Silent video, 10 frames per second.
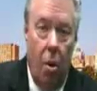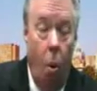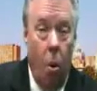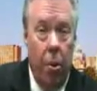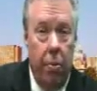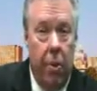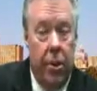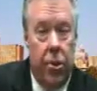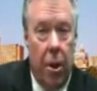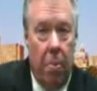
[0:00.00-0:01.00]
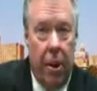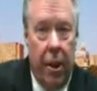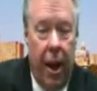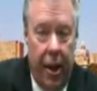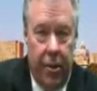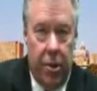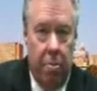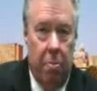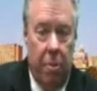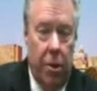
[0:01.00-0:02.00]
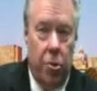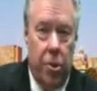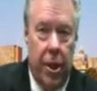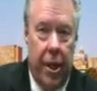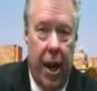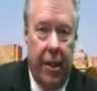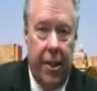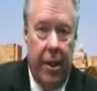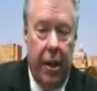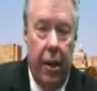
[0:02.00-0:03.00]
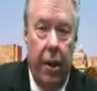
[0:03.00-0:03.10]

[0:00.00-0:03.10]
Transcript: or it's somebody that has some interesting content,